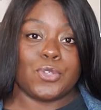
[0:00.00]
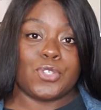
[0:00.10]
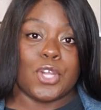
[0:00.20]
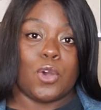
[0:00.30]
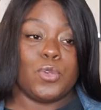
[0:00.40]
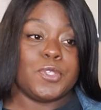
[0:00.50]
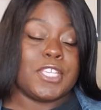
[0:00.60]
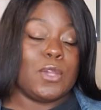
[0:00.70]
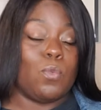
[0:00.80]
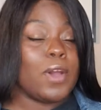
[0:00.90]
So you
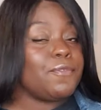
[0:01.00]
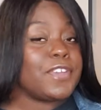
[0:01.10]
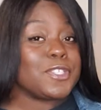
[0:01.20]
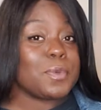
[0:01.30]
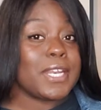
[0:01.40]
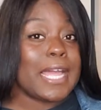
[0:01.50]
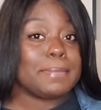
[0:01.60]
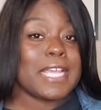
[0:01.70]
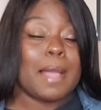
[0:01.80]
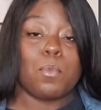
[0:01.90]
see one fits with a
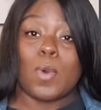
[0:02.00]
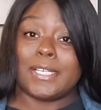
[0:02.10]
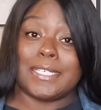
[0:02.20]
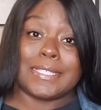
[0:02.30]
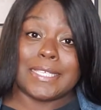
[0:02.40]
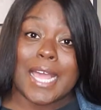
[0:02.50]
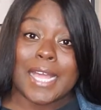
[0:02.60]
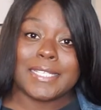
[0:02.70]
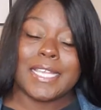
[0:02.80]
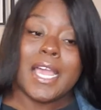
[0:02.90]
laptop, one does
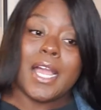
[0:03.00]
not.